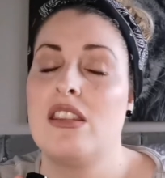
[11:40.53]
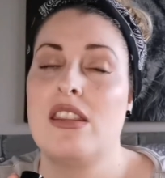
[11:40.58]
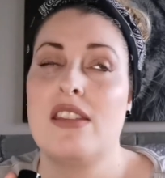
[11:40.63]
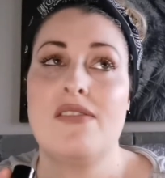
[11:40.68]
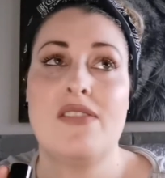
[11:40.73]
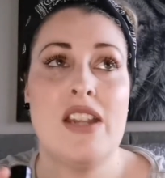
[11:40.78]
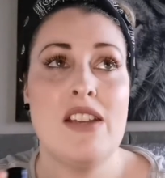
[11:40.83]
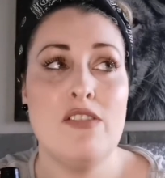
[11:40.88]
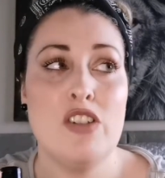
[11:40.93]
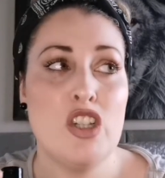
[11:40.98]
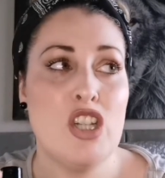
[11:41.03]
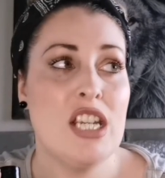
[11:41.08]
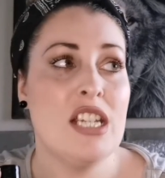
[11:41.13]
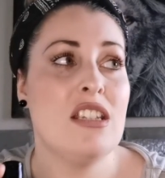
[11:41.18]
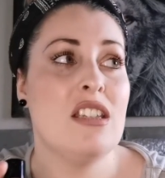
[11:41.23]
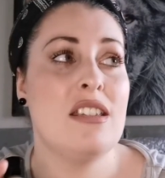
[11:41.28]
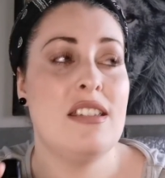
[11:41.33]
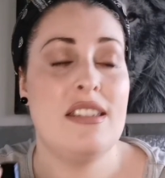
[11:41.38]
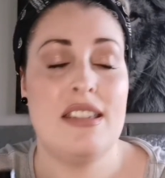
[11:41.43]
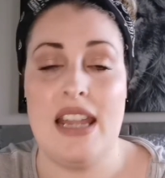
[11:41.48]
They've never changed
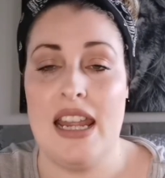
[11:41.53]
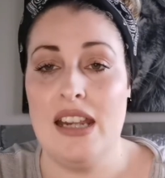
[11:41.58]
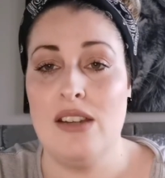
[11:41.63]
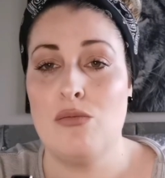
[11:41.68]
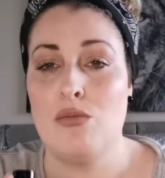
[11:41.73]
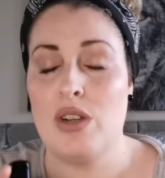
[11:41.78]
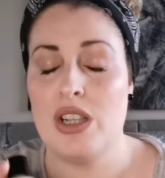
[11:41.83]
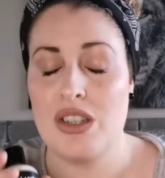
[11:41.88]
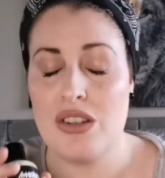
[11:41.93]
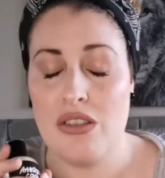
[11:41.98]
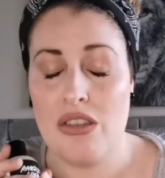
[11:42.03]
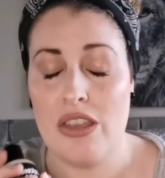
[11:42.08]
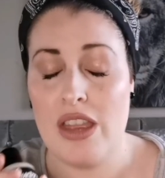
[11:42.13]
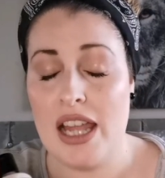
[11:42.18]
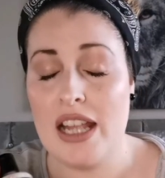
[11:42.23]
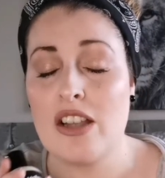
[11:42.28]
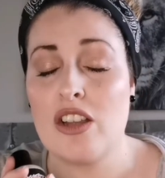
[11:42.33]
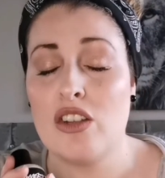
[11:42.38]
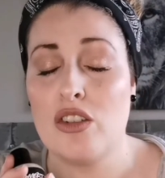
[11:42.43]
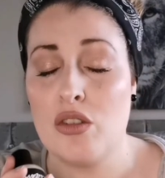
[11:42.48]
the scent, which
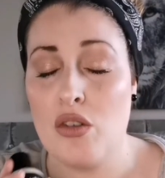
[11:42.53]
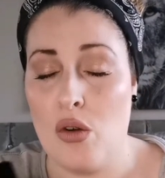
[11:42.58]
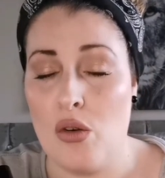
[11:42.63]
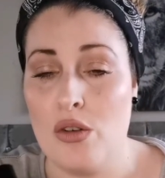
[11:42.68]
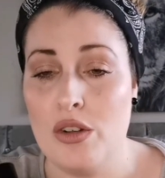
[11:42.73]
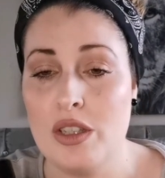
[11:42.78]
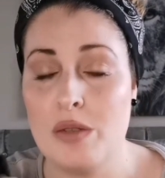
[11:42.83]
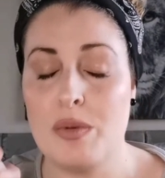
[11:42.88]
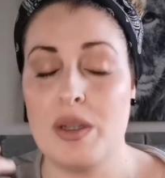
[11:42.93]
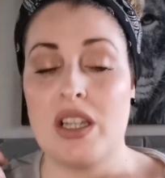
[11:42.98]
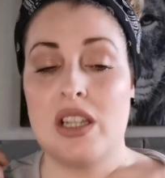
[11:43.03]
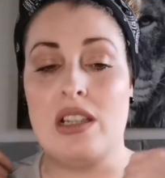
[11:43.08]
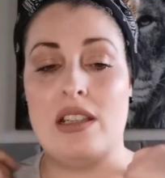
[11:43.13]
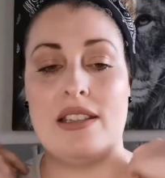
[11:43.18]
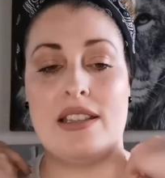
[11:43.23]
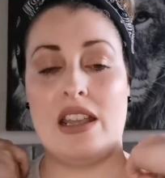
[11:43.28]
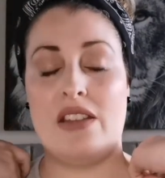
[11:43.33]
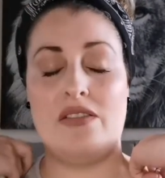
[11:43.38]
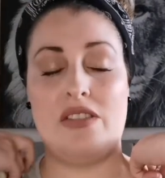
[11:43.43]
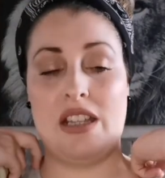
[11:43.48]
thank God, because
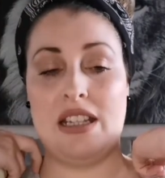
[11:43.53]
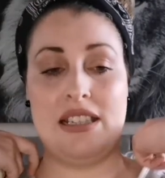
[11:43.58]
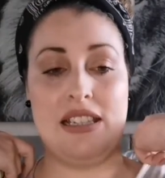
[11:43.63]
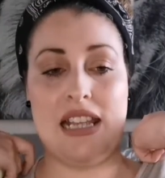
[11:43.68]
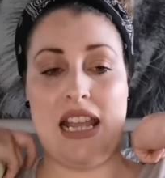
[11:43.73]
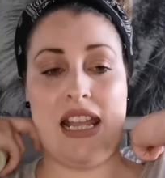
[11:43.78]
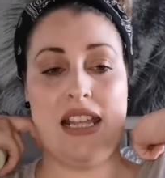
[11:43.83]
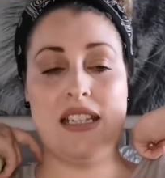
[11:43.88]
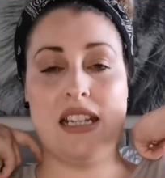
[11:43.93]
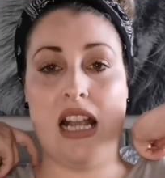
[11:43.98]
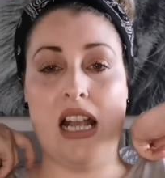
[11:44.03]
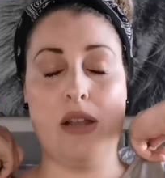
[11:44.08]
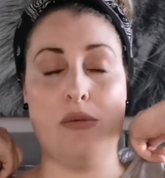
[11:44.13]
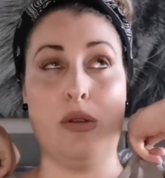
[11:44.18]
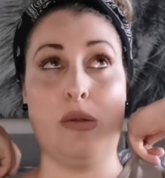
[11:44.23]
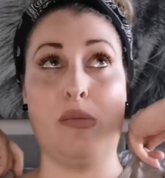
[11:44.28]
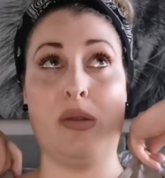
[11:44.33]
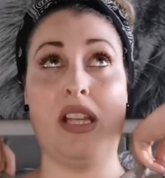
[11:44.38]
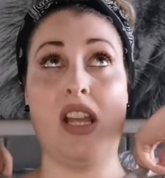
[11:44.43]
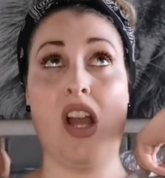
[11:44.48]
if they did, I would
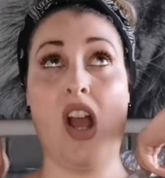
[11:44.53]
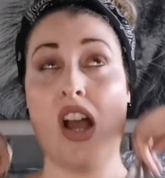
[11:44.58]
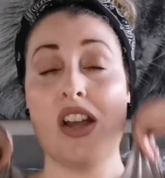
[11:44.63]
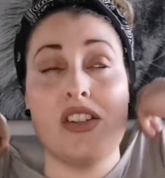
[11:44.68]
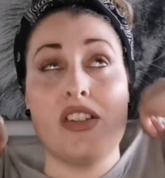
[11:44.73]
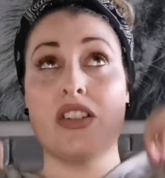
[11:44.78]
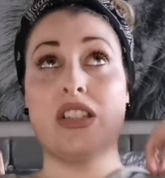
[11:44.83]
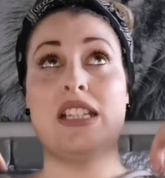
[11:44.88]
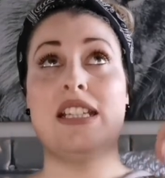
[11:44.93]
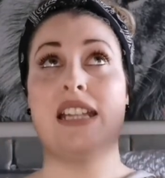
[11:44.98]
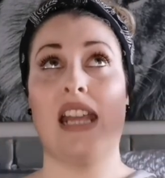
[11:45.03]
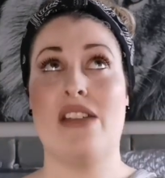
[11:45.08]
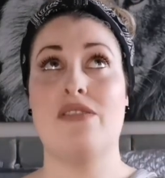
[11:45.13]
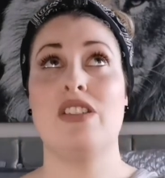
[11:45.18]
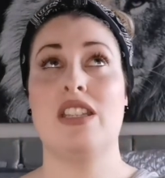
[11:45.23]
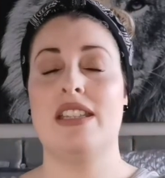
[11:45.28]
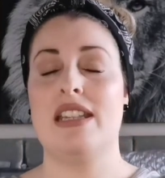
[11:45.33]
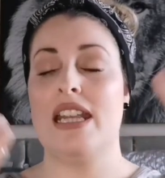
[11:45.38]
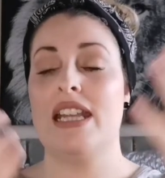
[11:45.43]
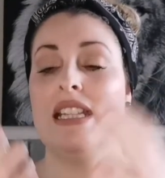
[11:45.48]
be utterly
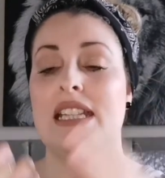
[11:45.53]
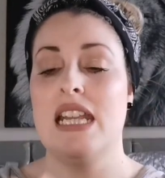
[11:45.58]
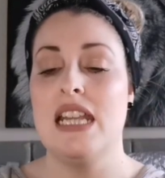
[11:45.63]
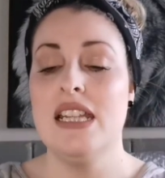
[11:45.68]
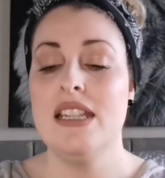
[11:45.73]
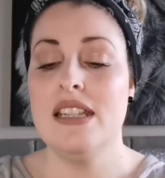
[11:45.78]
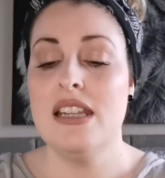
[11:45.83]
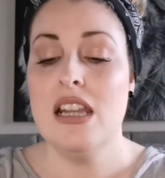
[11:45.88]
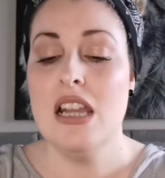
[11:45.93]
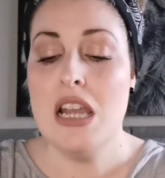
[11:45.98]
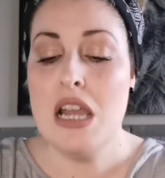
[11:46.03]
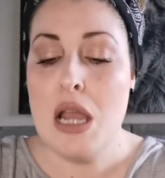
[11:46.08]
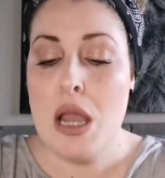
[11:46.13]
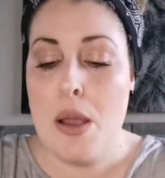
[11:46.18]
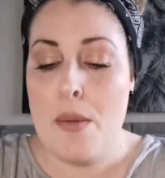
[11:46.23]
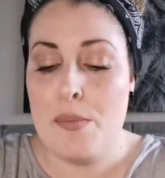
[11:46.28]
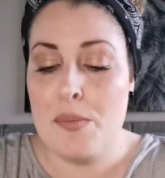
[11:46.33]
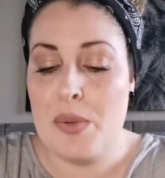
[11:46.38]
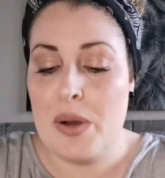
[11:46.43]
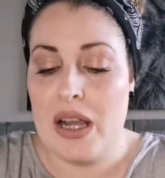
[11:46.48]
devastated.
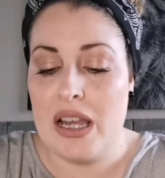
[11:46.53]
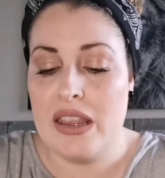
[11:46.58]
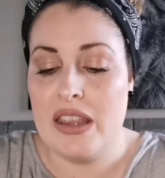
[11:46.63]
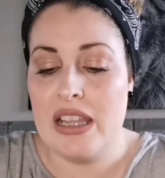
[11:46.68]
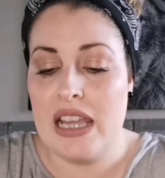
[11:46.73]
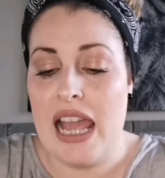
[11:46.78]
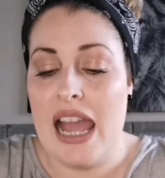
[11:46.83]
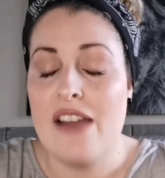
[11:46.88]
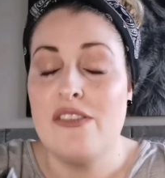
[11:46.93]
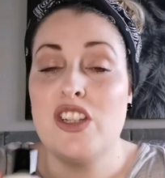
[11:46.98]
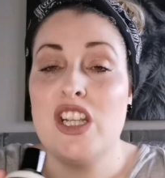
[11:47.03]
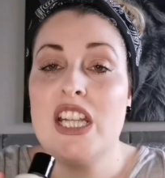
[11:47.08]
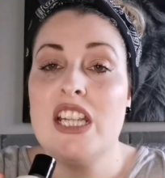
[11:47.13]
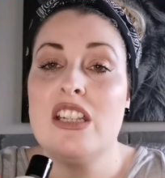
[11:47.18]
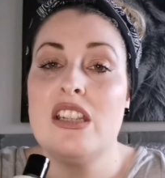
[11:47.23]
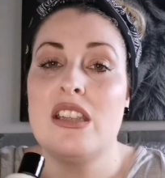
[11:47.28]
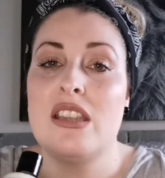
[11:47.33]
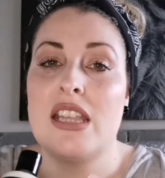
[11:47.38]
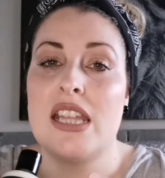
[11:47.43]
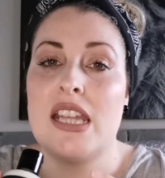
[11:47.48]
But they have
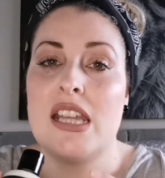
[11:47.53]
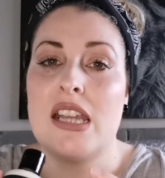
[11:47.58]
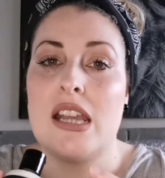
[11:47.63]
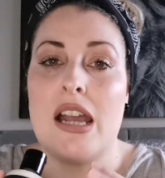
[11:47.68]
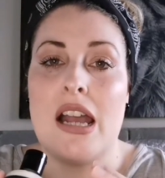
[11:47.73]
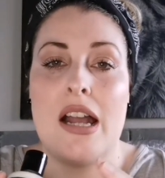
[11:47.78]
changed the